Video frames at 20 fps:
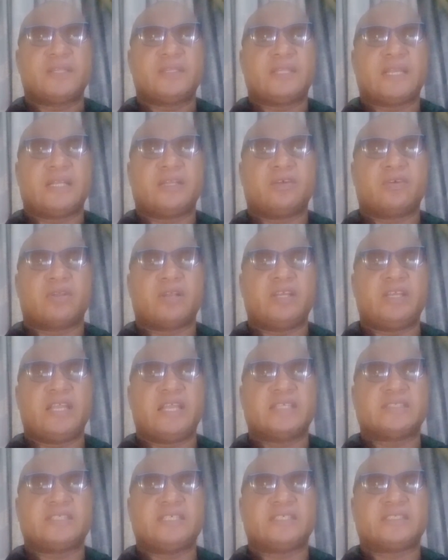that already
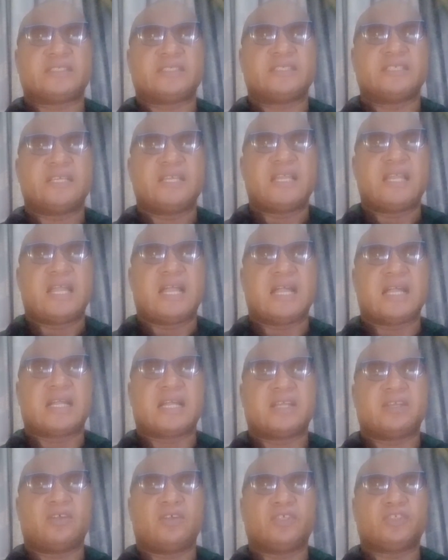exists
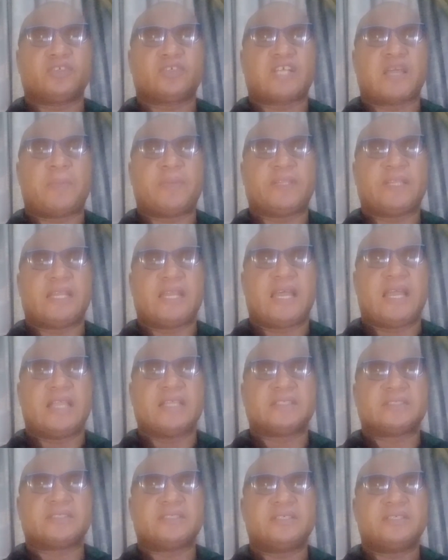and can also
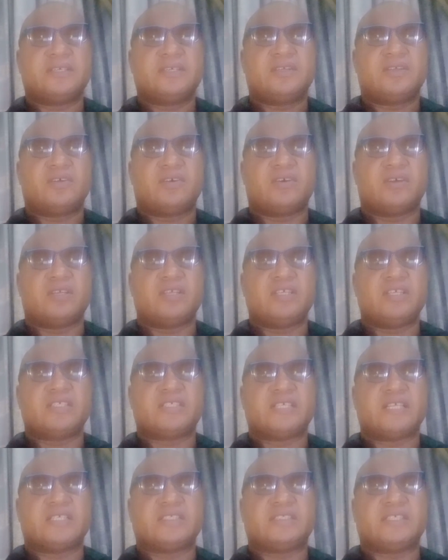capitalize on
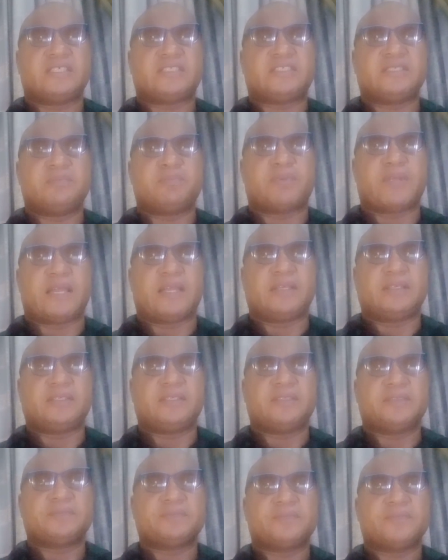its existing
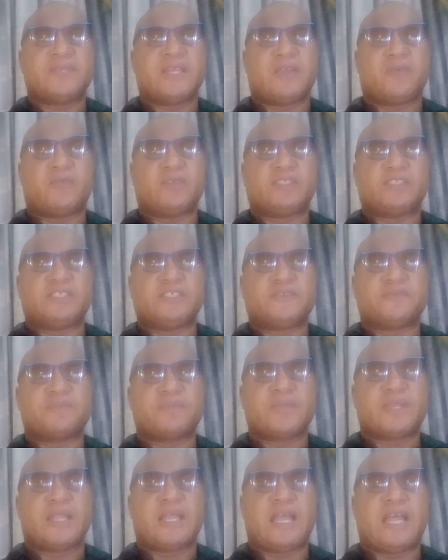brand equity
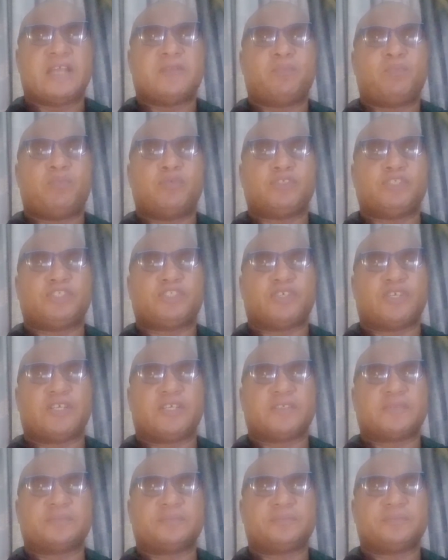and
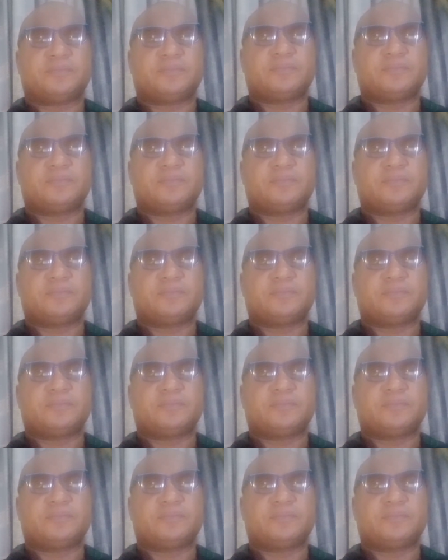positioning.